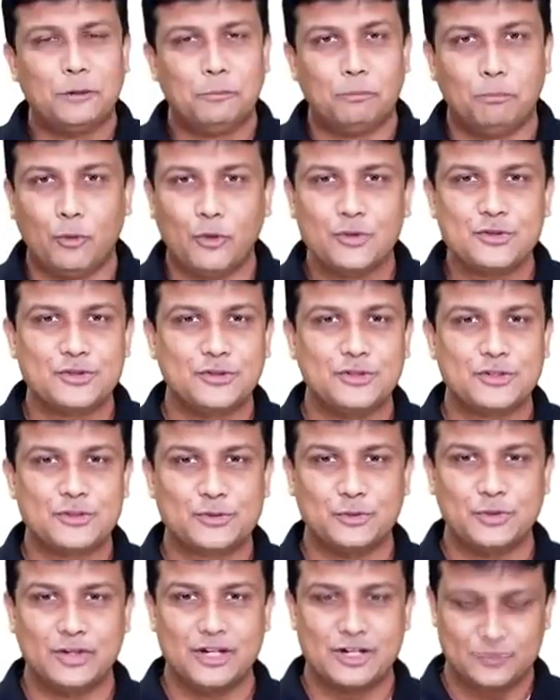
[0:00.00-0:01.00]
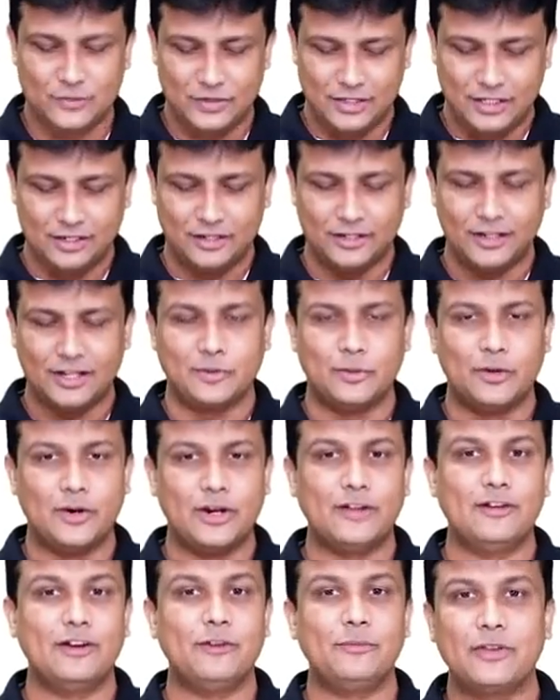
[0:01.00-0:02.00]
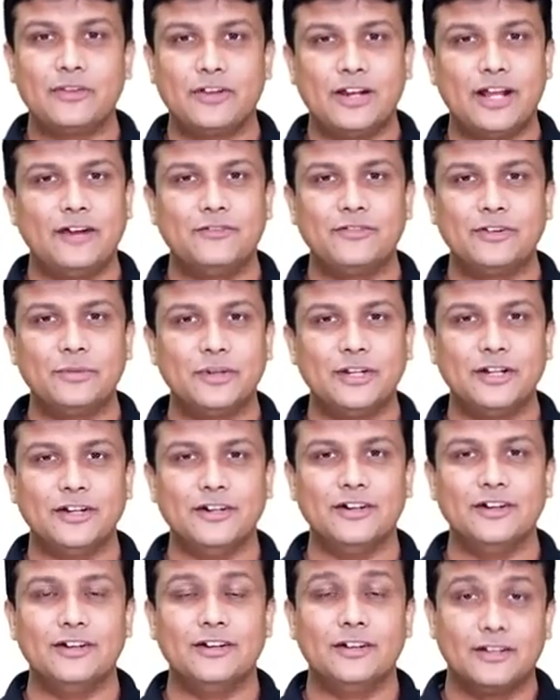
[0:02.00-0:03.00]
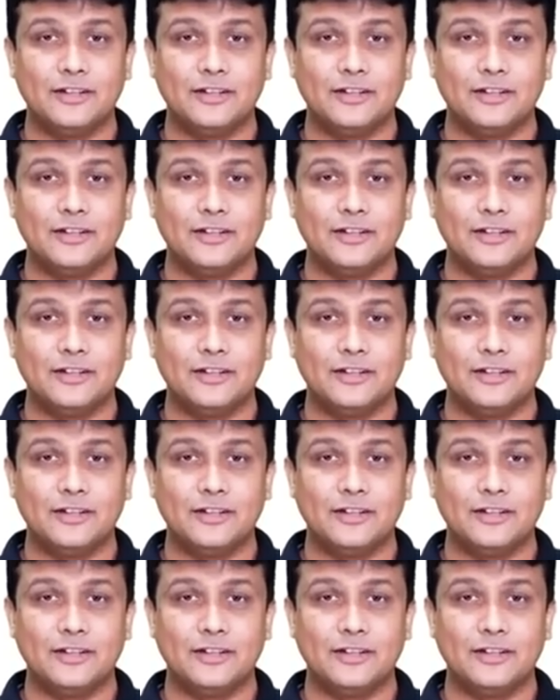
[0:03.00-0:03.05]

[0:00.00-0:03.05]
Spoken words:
most of the students, when they are learning about development of the diaphragm here,